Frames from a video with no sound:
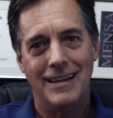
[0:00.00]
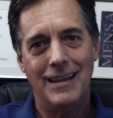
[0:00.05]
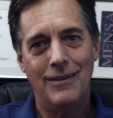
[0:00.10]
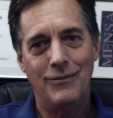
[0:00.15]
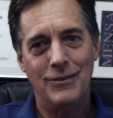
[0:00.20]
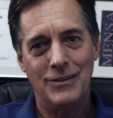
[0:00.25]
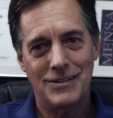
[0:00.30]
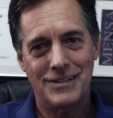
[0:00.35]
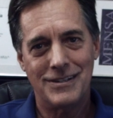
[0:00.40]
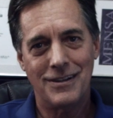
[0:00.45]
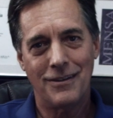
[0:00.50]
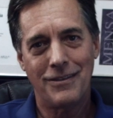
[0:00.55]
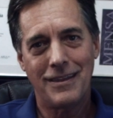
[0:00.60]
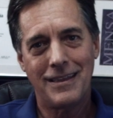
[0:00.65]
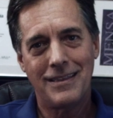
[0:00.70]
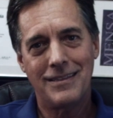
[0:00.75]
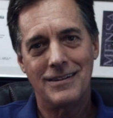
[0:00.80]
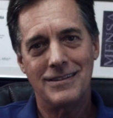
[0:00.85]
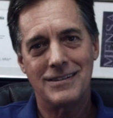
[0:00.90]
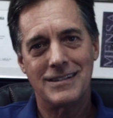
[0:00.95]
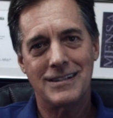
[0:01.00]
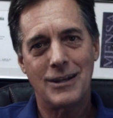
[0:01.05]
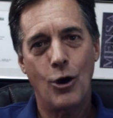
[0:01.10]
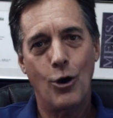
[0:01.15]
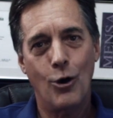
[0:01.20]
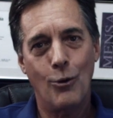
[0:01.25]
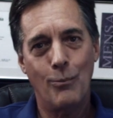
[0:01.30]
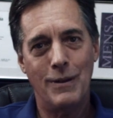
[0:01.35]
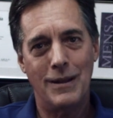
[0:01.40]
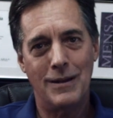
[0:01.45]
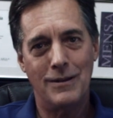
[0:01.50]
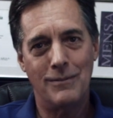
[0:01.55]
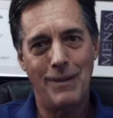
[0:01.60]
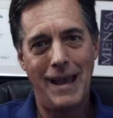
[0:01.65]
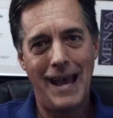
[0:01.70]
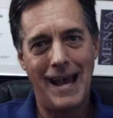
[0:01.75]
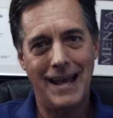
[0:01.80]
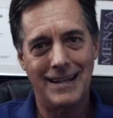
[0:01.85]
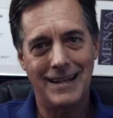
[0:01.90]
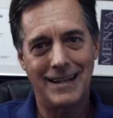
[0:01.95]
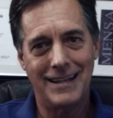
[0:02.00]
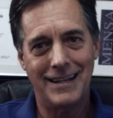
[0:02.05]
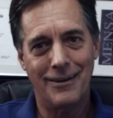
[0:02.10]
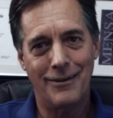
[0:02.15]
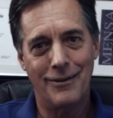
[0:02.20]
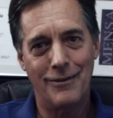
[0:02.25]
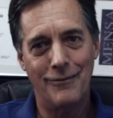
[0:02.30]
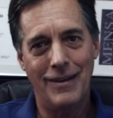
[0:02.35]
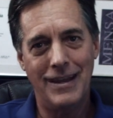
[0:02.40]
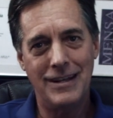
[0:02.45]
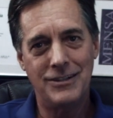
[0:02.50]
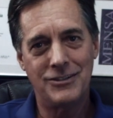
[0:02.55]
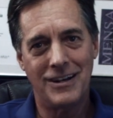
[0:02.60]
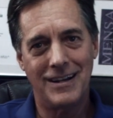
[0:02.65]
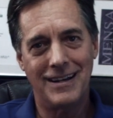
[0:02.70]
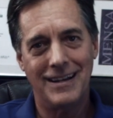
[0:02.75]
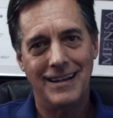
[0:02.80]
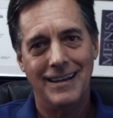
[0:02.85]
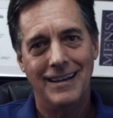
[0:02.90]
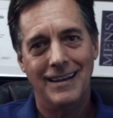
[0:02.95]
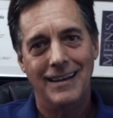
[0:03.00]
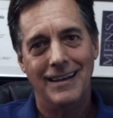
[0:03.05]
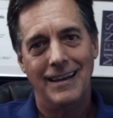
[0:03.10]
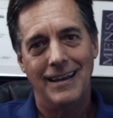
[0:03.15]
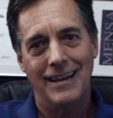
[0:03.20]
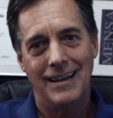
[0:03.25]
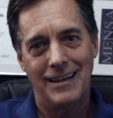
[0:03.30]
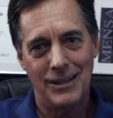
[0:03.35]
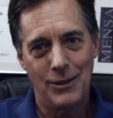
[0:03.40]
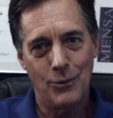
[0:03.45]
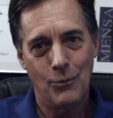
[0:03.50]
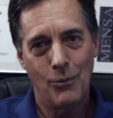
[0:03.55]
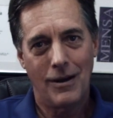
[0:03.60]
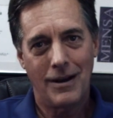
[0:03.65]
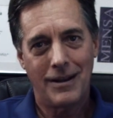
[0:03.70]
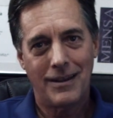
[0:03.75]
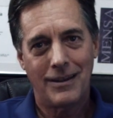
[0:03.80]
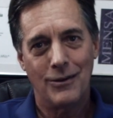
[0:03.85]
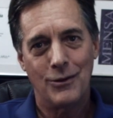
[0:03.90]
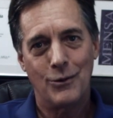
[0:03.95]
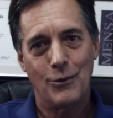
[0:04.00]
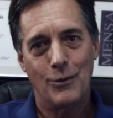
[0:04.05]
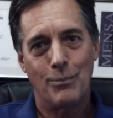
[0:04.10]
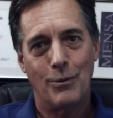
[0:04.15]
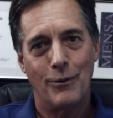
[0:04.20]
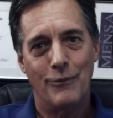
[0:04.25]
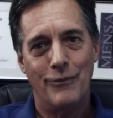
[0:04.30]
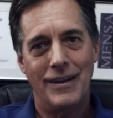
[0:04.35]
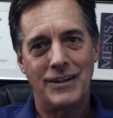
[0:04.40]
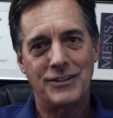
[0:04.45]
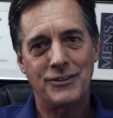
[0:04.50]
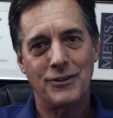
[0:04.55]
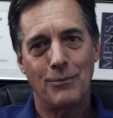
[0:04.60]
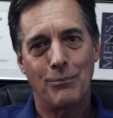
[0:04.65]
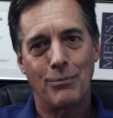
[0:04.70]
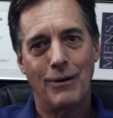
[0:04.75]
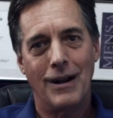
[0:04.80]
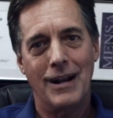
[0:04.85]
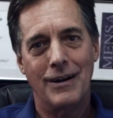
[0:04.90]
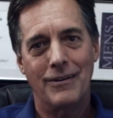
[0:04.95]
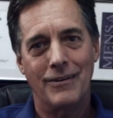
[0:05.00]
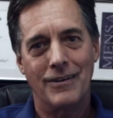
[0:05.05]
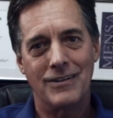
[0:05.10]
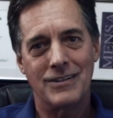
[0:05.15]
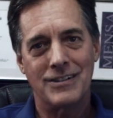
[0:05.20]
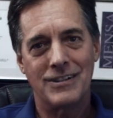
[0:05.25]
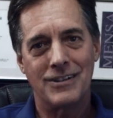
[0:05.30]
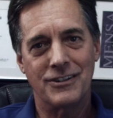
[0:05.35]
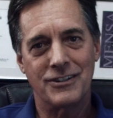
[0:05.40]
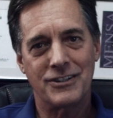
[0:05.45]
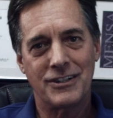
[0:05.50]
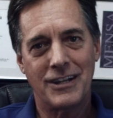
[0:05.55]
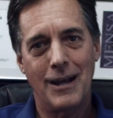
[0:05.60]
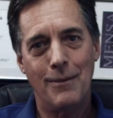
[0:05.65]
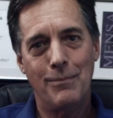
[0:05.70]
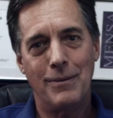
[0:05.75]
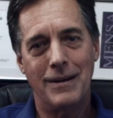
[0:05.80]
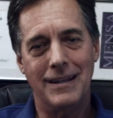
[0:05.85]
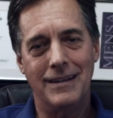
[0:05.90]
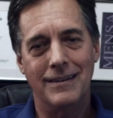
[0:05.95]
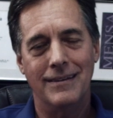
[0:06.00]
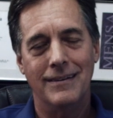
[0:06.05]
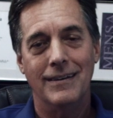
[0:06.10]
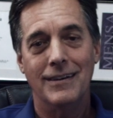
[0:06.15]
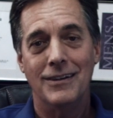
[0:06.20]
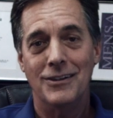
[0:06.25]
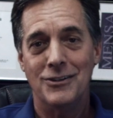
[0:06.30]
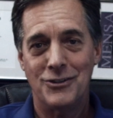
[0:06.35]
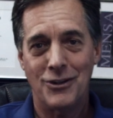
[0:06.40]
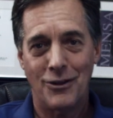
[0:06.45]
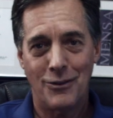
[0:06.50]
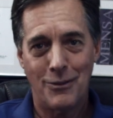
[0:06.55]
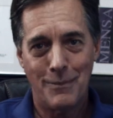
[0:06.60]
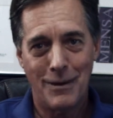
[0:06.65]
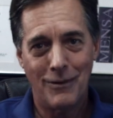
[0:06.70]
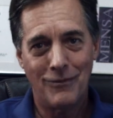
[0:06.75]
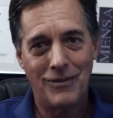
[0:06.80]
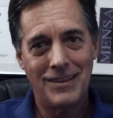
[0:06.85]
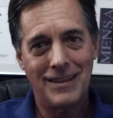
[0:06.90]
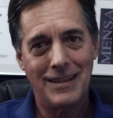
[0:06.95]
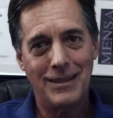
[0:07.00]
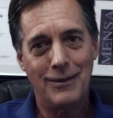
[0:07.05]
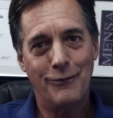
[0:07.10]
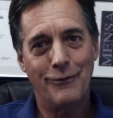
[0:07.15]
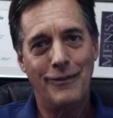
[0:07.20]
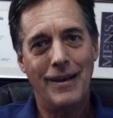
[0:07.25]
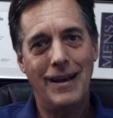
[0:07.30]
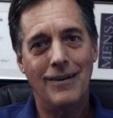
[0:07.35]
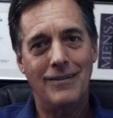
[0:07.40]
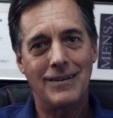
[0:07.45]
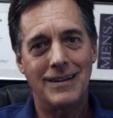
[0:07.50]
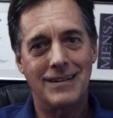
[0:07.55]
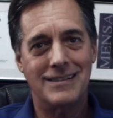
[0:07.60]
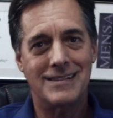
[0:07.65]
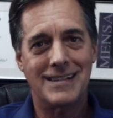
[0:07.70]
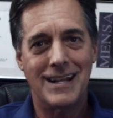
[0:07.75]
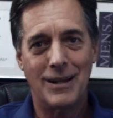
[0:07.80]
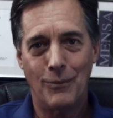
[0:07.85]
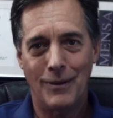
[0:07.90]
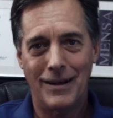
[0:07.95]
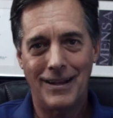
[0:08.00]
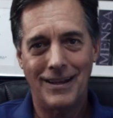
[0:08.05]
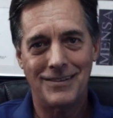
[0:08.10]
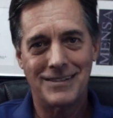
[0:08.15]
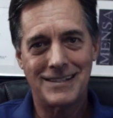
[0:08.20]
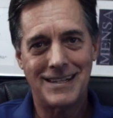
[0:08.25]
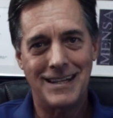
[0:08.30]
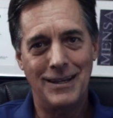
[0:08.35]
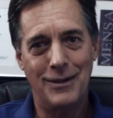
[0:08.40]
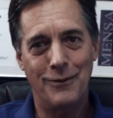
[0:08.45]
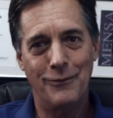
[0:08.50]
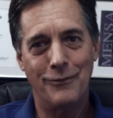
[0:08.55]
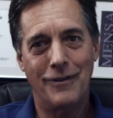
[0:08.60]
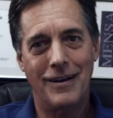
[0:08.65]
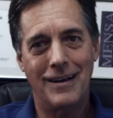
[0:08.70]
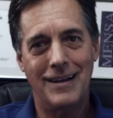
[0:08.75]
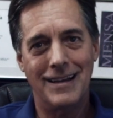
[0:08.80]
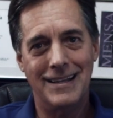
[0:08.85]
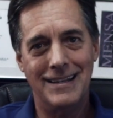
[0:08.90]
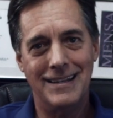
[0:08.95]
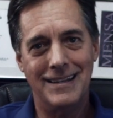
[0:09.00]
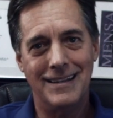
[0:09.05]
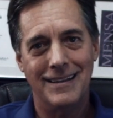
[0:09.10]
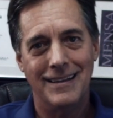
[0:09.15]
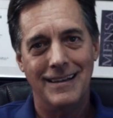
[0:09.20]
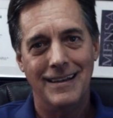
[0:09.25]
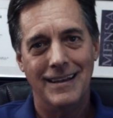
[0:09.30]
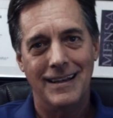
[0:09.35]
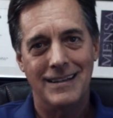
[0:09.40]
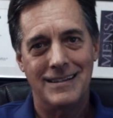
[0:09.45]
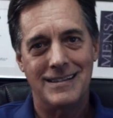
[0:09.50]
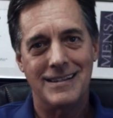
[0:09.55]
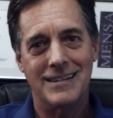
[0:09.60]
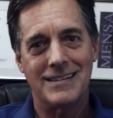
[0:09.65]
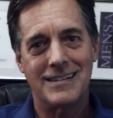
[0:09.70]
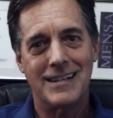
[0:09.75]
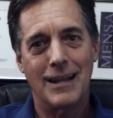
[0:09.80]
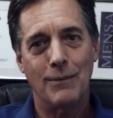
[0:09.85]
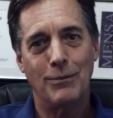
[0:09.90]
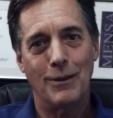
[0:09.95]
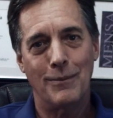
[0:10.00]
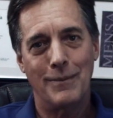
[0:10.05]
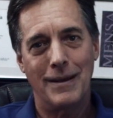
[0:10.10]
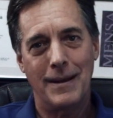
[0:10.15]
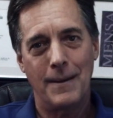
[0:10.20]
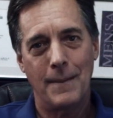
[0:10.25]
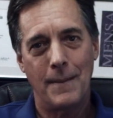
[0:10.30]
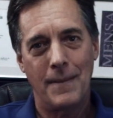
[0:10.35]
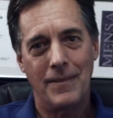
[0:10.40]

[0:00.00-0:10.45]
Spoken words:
if you still think there's hope in patenting your invention, you want to go to a professional prior art search company. Show them everything you found and say, what else can you find to supplement